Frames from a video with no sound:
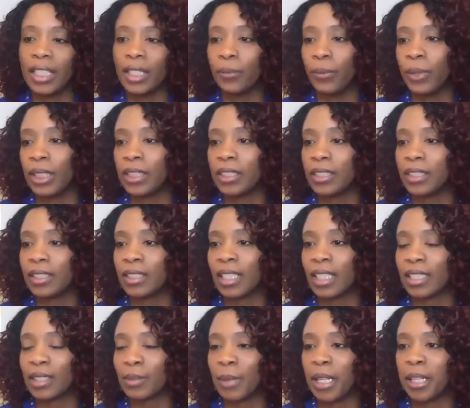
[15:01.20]
the weaknesses,
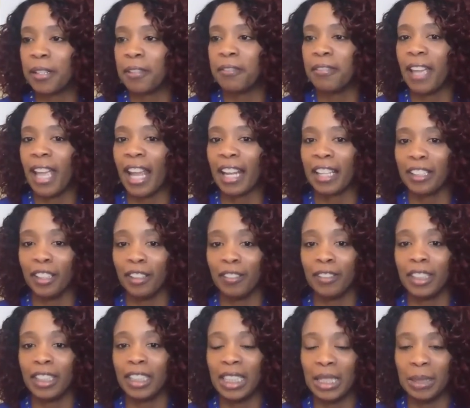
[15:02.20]
as a matter of fact, of
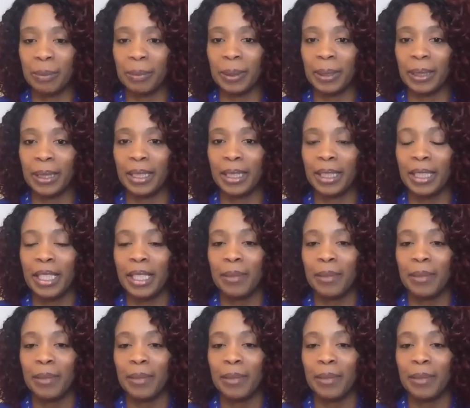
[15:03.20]
the company,